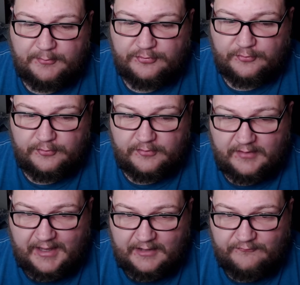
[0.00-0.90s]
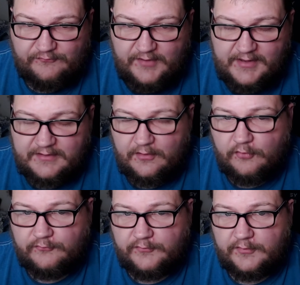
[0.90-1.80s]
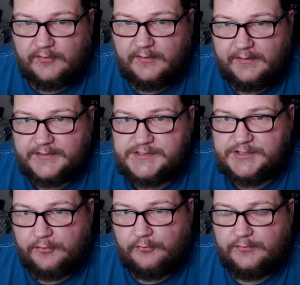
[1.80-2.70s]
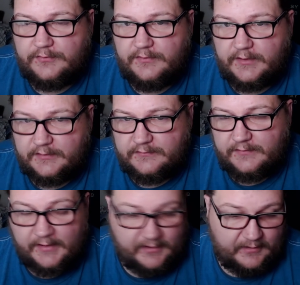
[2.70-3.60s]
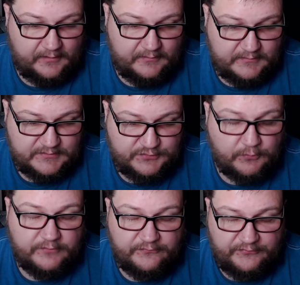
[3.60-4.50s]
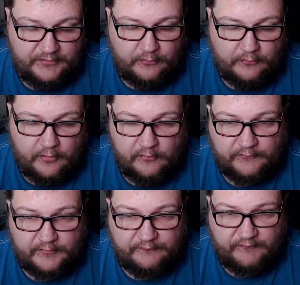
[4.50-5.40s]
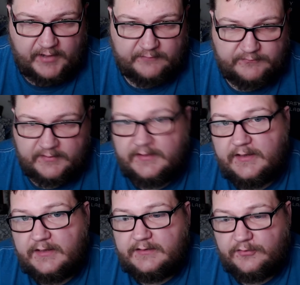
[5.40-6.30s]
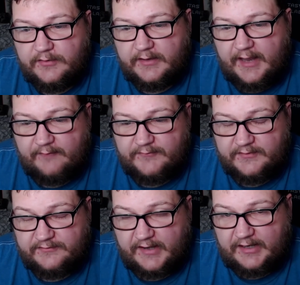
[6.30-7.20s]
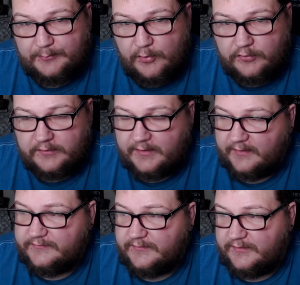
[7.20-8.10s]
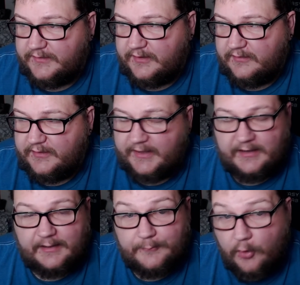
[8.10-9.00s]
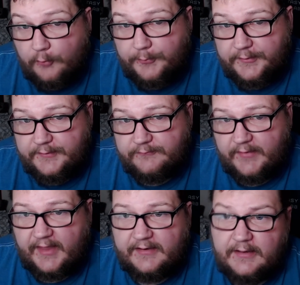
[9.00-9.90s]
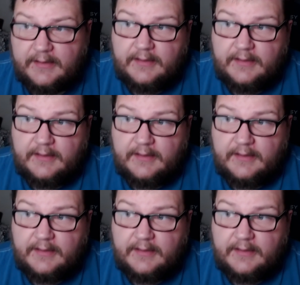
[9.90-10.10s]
people throwing a lot of fit over Shield and uh, Sword and Shield over the fact that you didn't have the entire Pokédex on there. And I'm hoping that